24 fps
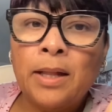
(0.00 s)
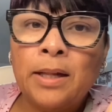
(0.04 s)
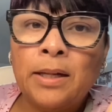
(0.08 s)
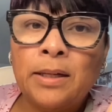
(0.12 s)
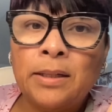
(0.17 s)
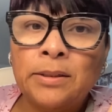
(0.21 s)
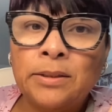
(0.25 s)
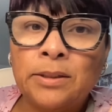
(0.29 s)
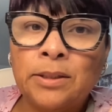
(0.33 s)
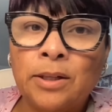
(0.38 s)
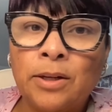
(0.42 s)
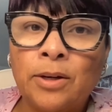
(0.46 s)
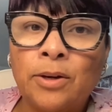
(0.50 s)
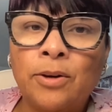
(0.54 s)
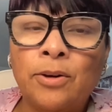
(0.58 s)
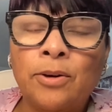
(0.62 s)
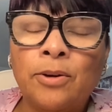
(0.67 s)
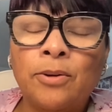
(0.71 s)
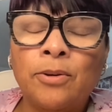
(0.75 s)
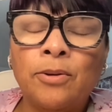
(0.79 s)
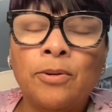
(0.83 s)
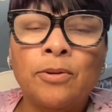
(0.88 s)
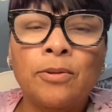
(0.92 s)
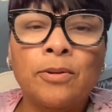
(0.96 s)

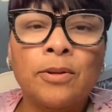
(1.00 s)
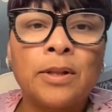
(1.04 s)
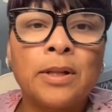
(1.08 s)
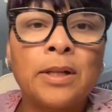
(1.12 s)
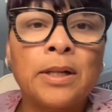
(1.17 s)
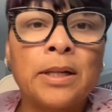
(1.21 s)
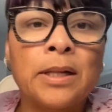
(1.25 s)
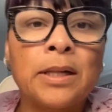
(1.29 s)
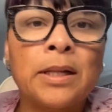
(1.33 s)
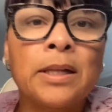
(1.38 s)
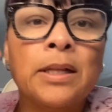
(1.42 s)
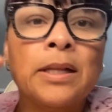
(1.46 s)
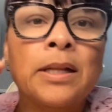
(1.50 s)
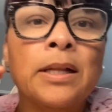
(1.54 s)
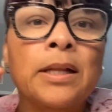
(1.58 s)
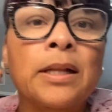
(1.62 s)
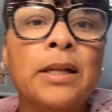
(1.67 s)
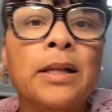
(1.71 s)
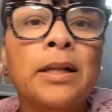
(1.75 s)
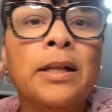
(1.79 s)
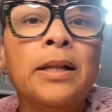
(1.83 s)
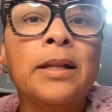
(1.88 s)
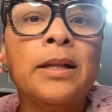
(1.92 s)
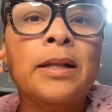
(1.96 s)
so
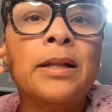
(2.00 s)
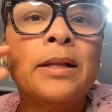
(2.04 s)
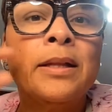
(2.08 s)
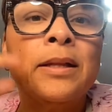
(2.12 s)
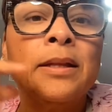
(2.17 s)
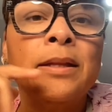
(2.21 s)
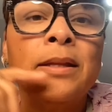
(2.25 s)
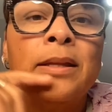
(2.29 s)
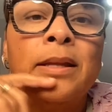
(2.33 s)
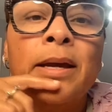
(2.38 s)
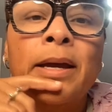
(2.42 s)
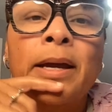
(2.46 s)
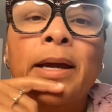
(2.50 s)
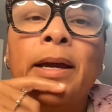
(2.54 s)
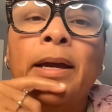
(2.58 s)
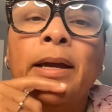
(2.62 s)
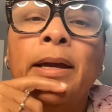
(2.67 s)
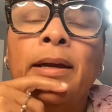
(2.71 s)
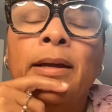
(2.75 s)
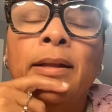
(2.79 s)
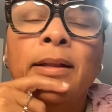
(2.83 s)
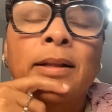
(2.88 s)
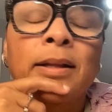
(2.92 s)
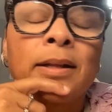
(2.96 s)

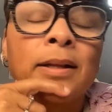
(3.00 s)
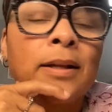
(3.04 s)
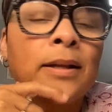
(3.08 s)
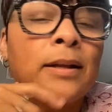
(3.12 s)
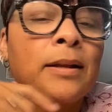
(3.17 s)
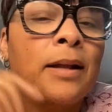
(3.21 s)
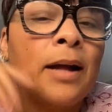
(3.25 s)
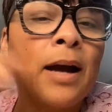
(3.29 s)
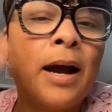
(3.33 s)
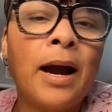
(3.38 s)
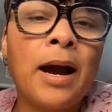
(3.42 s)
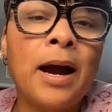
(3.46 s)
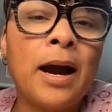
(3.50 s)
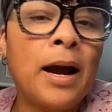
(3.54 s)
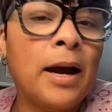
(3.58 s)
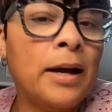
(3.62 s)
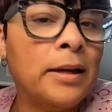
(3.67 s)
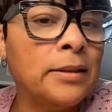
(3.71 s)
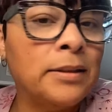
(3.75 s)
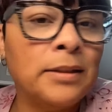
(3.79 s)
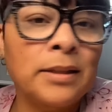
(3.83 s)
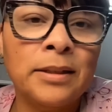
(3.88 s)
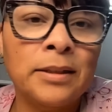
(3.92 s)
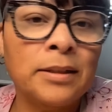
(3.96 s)
they
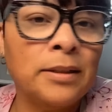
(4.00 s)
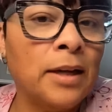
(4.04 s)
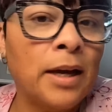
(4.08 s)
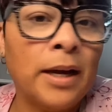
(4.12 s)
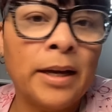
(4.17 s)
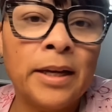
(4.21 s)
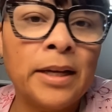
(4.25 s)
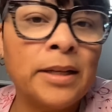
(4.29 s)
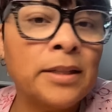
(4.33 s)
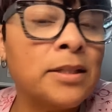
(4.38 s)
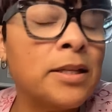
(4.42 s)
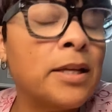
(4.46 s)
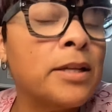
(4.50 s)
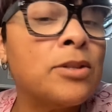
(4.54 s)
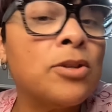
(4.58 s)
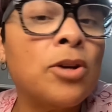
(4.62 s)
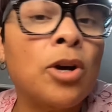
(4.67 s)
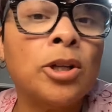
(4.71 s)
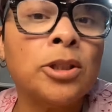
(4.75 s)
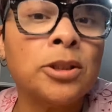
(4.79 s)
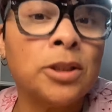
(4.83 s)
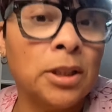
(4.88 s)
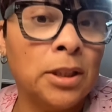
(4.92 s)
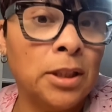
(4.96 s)
I, I guess they
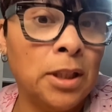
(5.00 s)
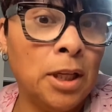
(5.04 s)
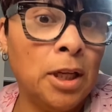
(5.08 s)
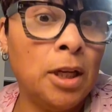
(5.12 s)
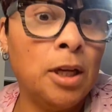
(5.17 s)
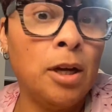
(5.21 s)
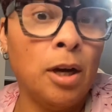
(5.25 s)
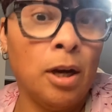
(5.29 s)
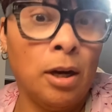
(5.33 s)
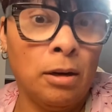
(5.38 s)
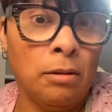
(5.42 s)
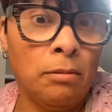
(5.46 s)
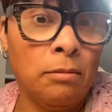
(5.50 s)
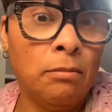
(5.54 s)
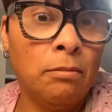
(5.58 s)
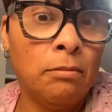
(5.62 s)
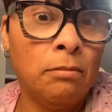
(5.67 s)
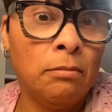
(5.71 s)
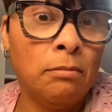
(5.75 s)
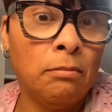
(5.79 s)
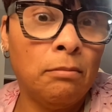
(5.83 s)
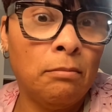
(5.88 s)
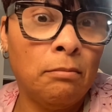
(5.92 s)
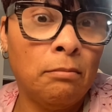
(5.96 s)
talked to Nico
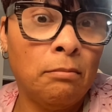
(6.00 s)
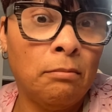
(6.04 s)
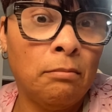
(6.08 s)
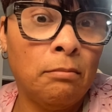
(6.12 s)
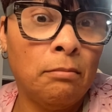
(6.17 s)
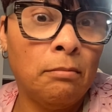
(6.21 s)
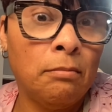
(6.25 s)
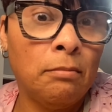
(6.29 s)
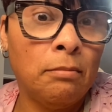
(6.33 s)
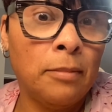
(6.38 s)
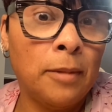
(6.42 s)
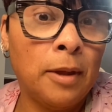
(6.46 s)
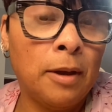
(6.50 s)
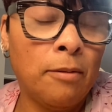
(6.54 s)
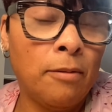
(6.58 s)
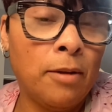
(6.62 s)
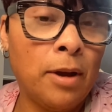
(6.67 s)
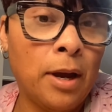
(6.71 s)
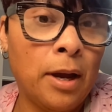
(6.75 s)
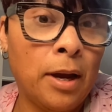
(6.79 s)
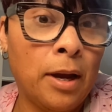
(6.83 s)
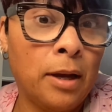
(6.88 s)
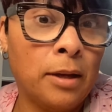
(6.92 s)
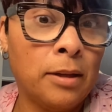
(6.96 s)

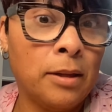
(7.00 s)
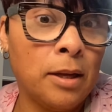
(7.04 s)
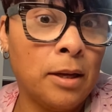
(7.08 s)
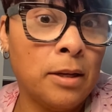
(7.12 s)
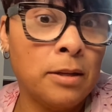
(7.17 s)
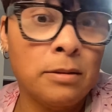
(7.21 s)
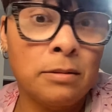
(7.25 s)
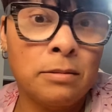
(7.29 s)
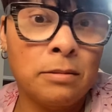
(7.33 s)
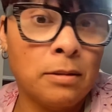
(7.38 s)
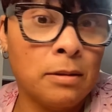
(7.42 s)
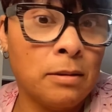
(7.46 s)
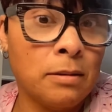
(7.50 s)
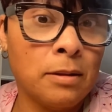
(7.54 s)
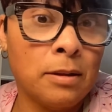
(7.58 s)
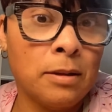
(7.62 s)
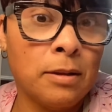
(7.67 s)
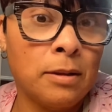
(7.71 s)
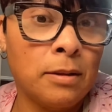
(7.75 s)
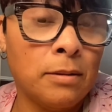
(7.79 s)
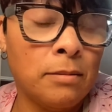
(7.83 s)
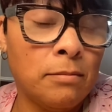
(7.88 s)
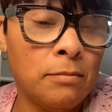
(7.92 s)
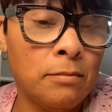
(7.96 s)
Okay, that's
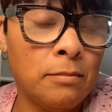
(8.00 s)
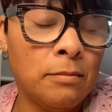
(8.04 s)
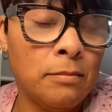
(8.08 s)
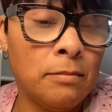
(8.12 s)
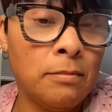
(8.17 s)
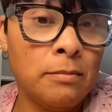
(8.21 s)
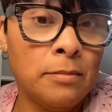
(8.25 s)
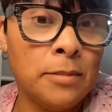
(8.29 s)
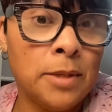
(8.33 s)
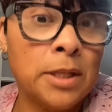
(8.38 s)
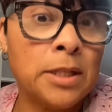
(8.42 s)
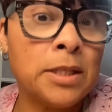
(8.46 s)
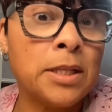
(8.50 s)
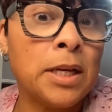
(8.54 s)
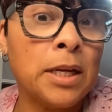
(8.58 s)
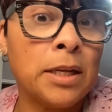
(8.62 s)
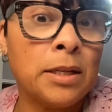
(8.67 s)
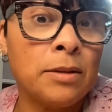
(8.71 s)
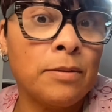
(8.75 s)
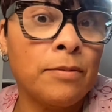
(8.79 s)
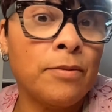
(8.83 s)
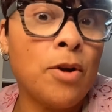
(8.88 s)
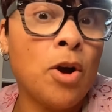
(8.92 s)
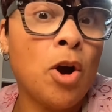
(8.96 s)
uh,
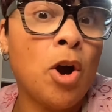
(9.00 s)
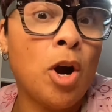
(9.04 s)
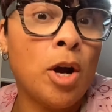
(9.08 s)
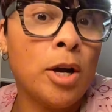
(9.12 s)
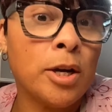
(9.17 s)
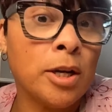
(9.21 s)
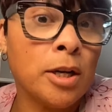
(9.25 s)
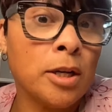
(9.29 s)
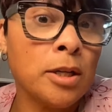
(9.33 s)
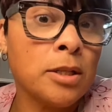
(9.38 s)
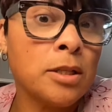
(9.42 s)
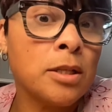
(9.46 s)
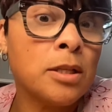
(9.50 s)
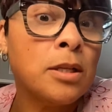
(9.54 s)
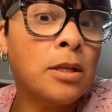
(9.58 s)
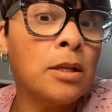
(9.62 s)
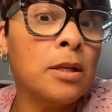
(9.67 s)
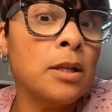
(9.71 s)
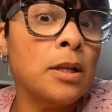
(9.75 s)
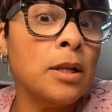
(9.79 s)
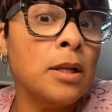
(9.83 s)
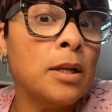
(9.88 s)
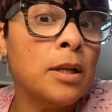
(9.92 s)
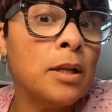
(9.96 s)
Detective Carter's
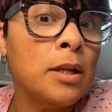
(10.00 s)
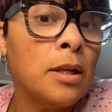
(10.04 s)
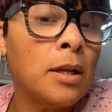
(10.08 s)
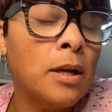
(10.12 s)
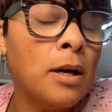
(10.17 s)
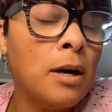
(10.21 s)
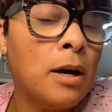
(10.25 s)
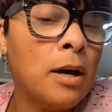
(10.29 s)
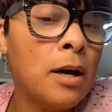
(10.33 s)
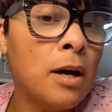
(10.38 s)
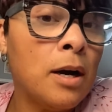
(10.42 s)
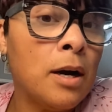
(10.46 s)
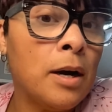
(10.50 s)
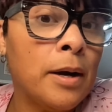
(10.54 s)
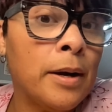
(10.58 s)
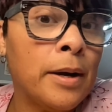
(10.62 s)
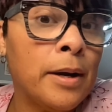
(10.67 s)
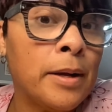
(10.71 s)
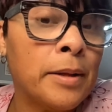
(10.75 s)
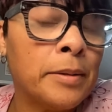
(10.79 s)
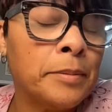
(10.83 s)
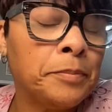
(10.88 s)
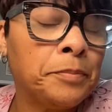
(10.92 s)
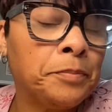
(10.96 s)

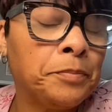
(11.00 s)
uh,